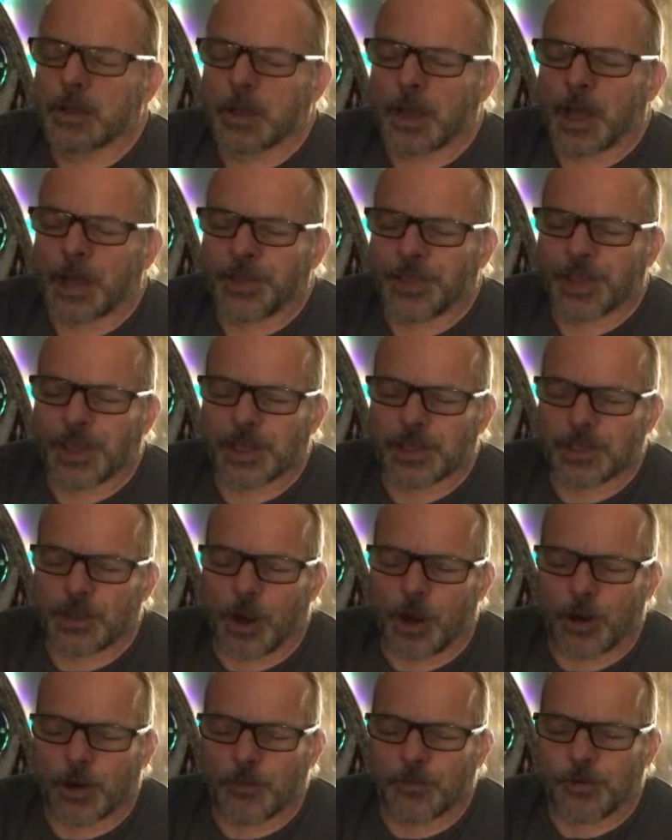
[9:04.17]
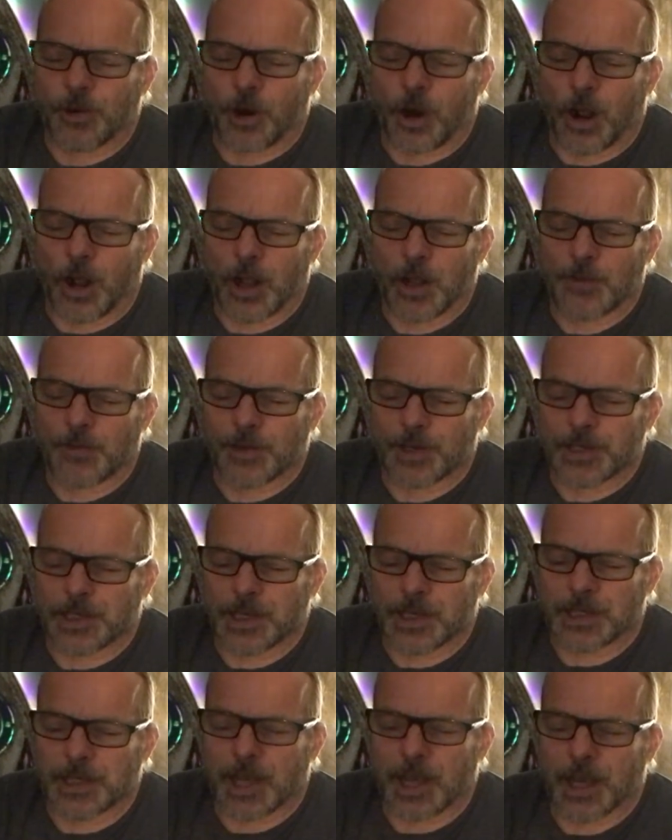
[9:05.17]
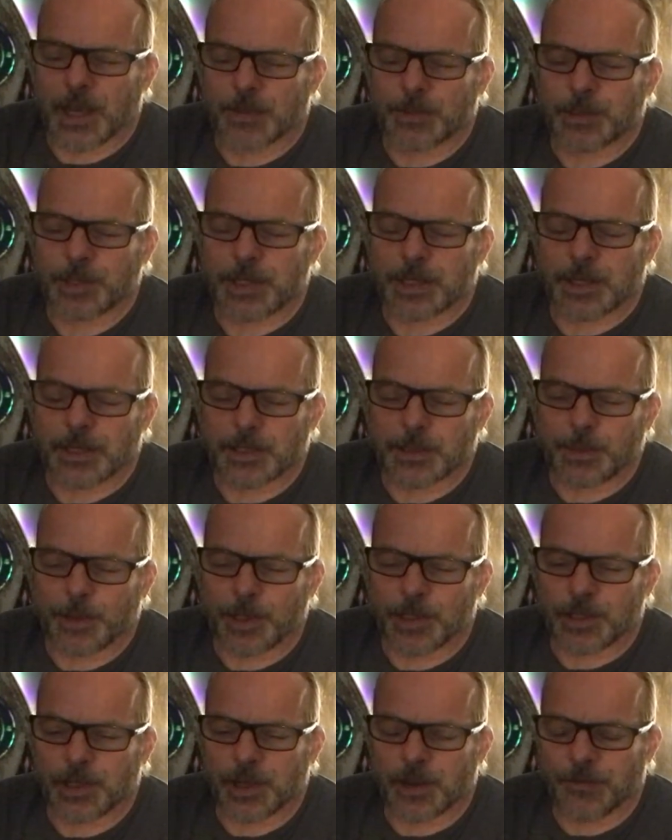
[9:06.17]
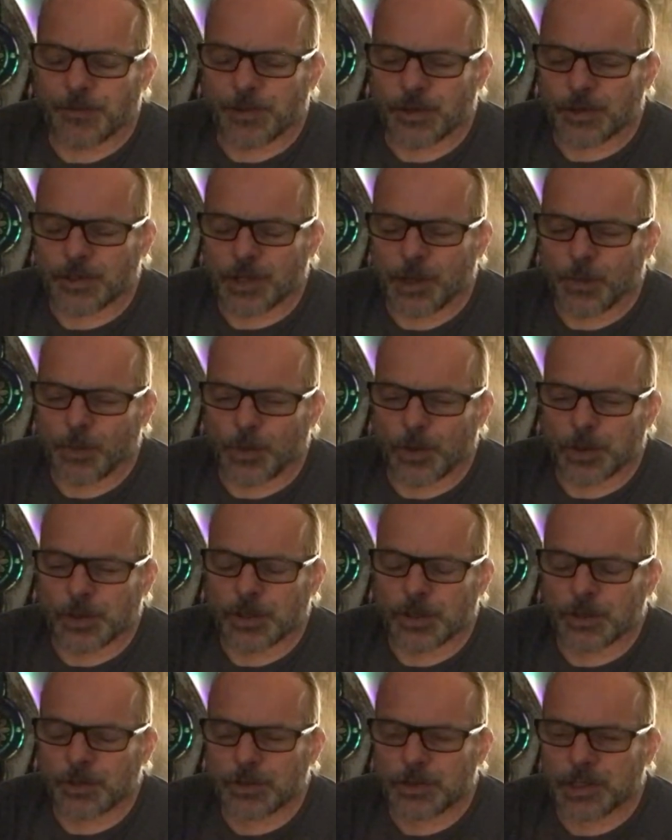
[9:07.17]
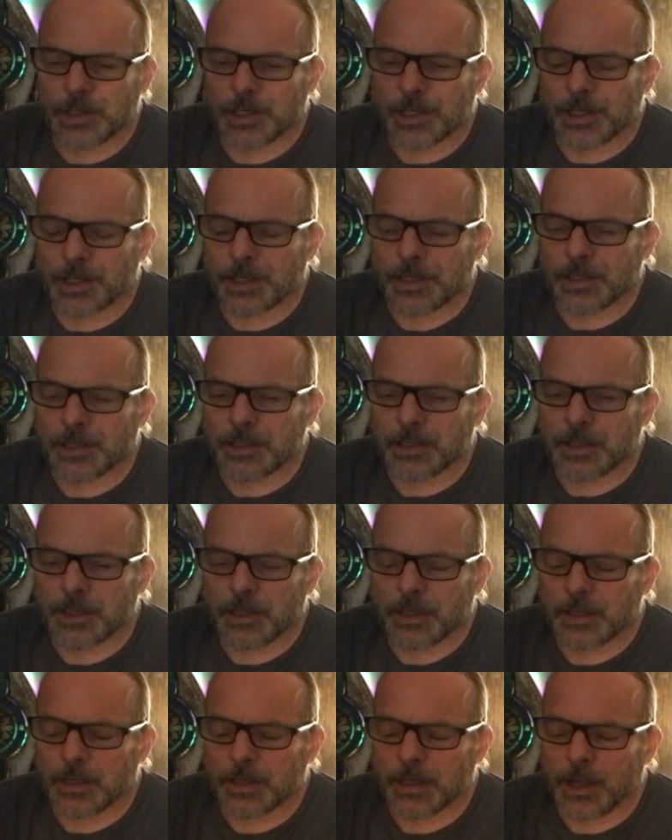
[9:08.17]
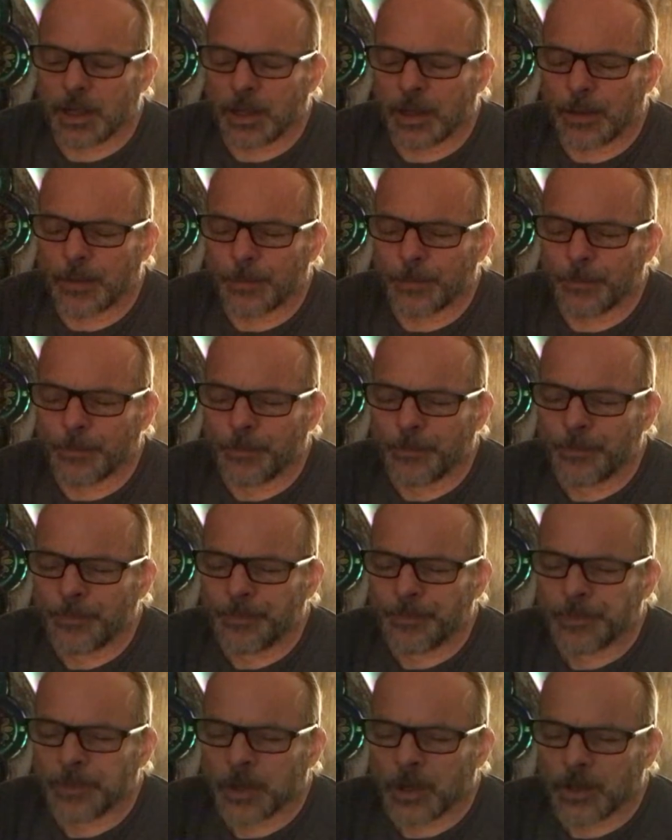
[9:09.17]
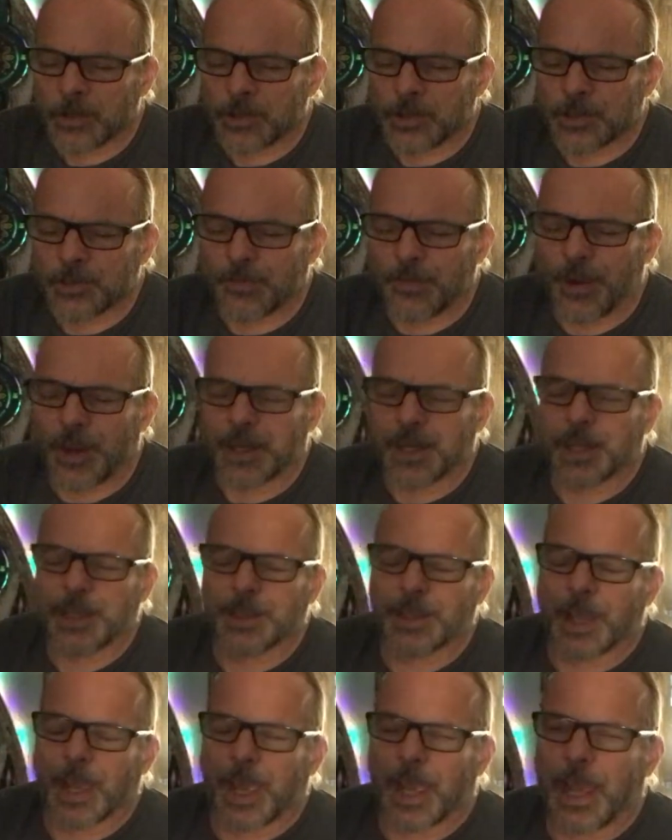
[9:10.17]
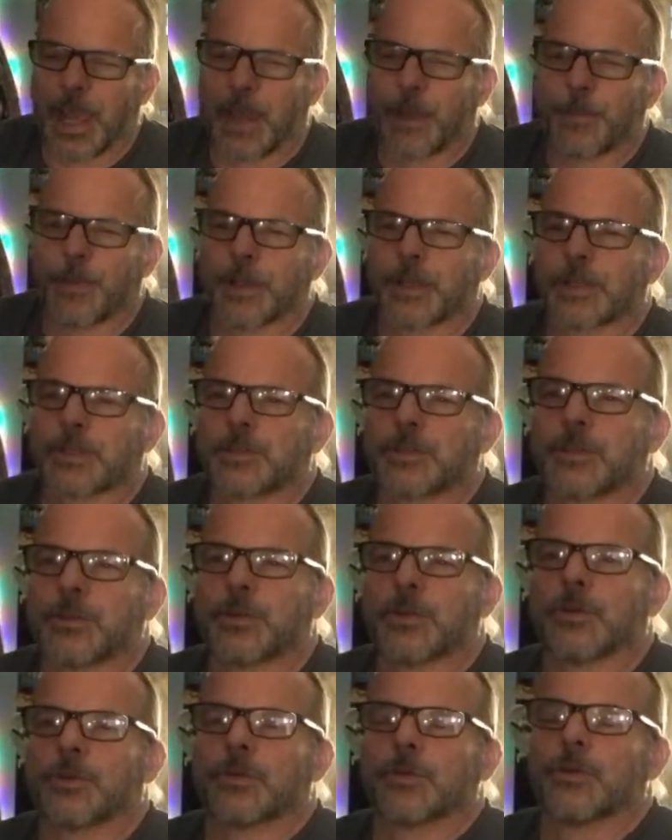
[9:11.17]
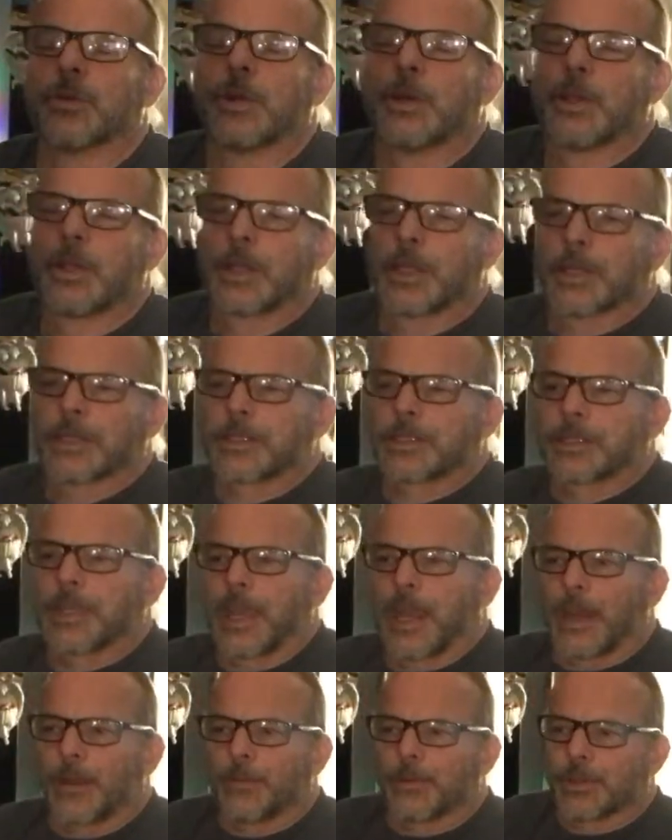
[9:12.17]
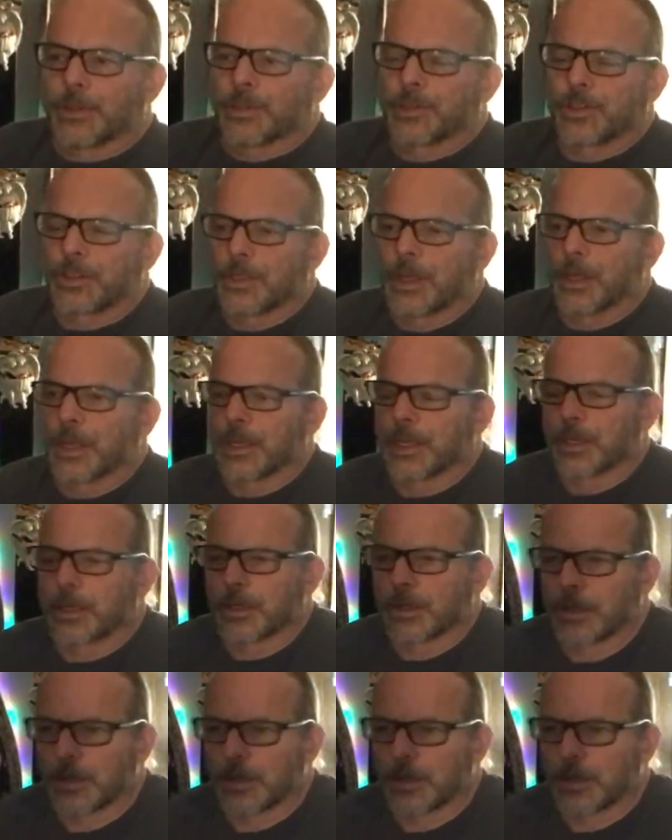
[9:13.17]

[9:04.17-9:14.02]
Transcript: I think it's hard for all of us at times, and especially if you're somewhat new to this, um, just finding the habit to establish like